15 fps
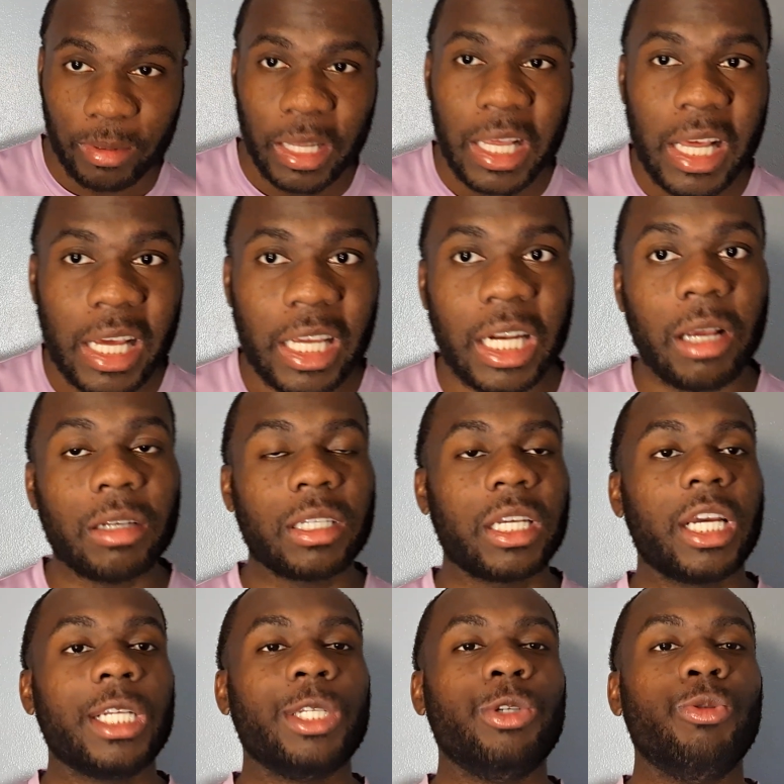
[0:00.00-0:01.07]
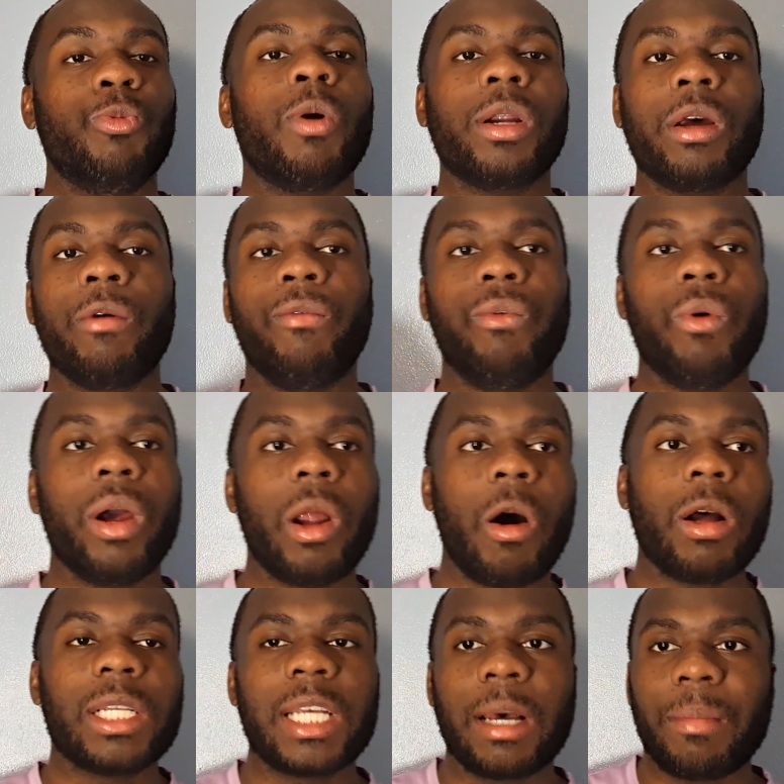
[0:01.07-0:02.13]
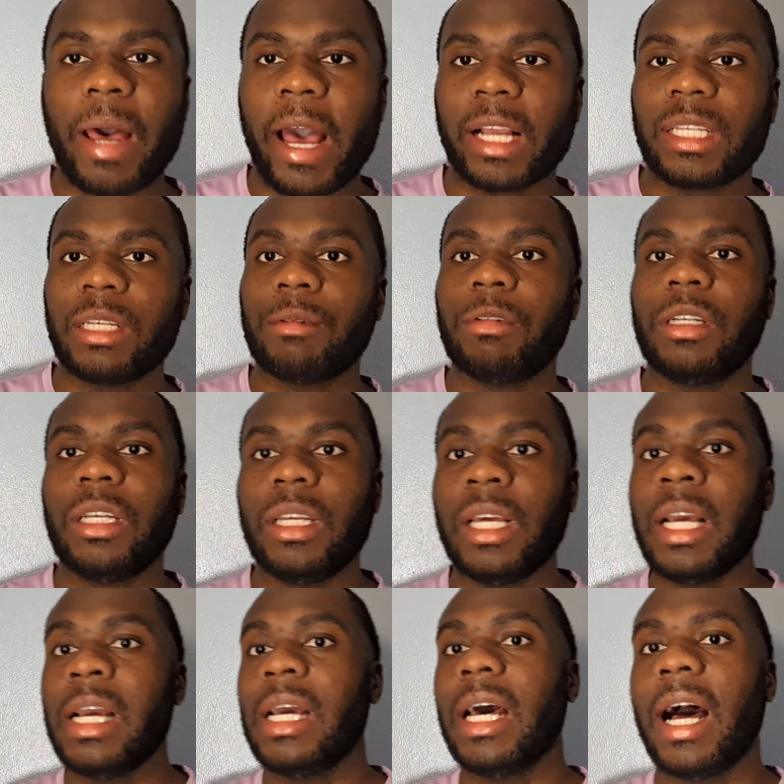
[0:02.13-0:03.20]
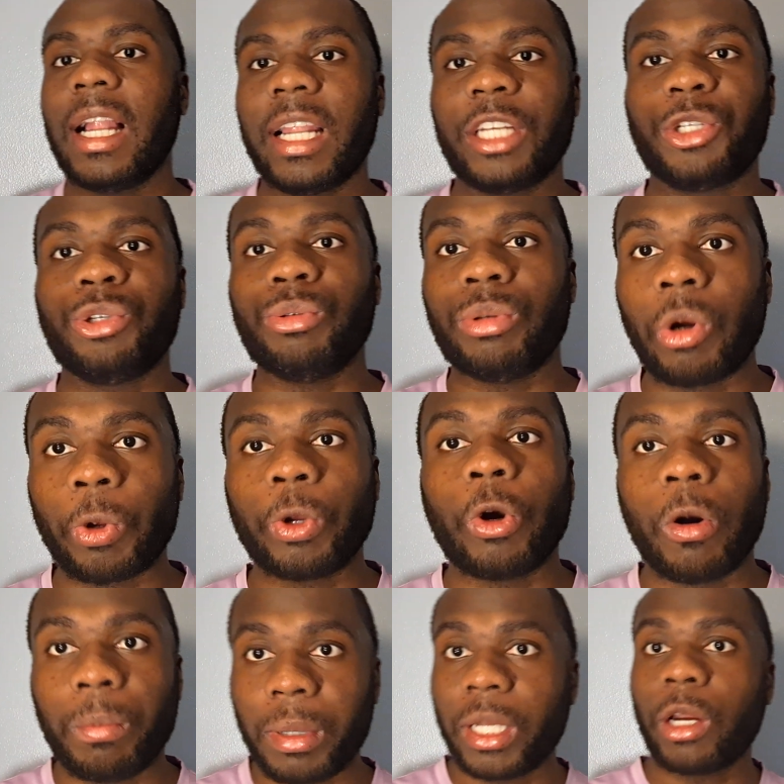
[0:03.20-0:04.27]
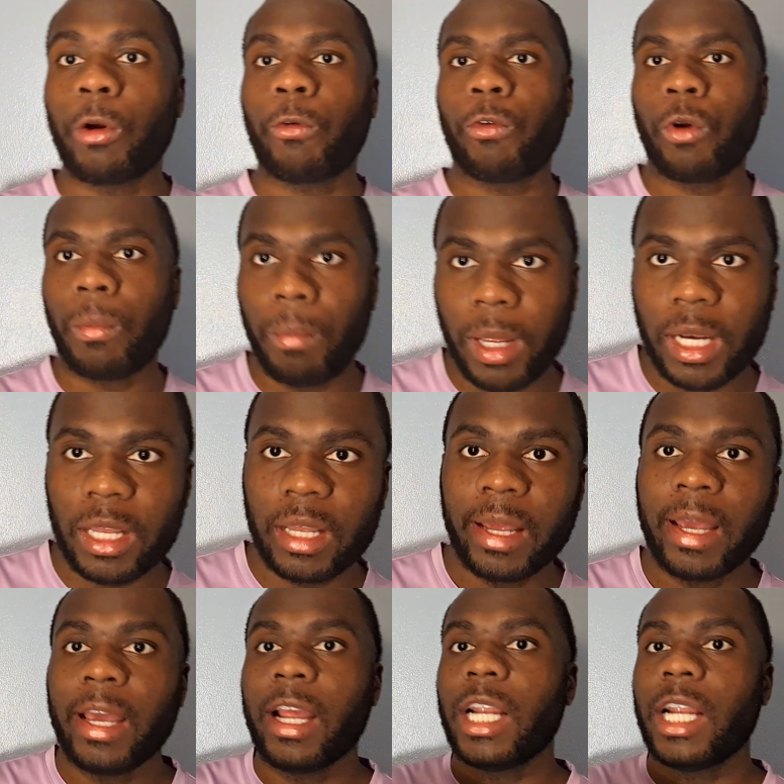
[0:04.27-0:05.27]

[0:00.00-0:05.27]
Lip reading: You know what I'm saying? You want to avoid all type of activity unless you know you're gonna be there for a minute.